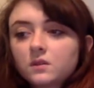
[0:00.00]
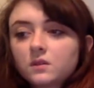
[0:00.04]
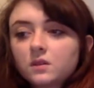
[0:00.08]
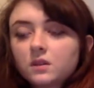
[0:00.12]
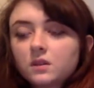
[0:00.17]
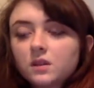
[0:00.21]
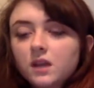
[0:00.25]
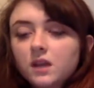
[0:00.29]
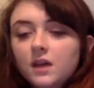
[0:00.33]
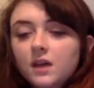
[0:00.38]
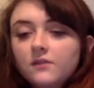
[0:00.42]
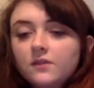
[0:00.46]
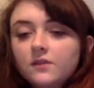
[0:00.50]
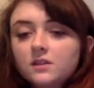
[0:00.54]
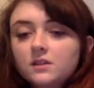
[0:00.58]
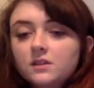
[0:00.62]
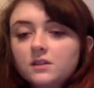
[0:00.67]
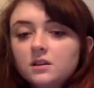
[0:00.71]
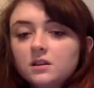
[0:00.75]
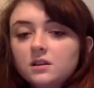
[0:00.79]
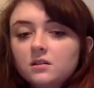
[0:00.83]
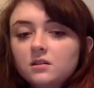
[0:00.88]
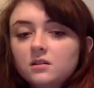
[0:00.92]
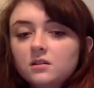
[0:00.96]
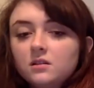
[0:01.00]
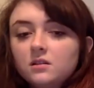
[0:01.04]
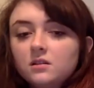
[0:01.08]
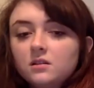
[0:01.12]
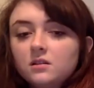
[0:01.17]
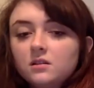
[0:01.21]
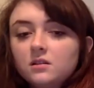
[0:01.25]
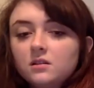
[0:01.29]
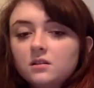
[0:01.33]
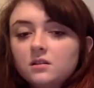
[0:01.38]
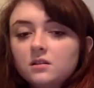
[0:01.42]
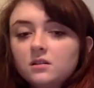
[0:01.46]
think they have a
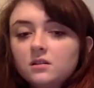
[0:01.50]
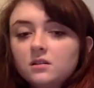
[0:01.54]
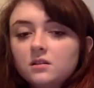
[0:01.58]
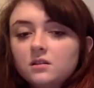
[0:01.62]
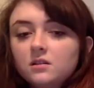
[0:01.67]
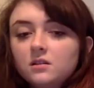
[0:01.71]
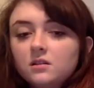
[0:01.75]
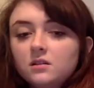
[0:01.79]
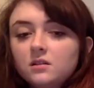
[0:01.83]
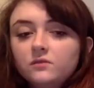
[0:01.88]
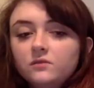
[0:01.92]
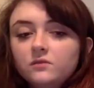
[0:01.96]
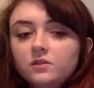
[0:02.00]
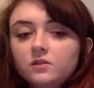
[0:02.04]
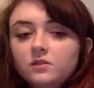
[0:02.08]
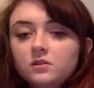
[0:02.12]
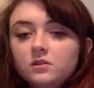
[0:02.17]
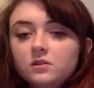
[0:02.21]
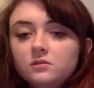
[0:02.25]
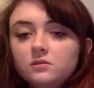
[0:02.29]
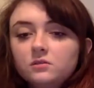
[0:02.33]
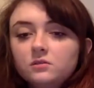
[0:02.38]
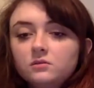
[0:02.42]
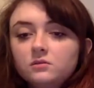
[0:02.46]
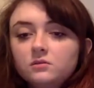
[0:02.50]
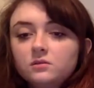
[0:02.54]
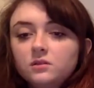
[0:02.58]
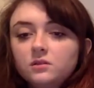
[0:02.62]
stereotype of being evil.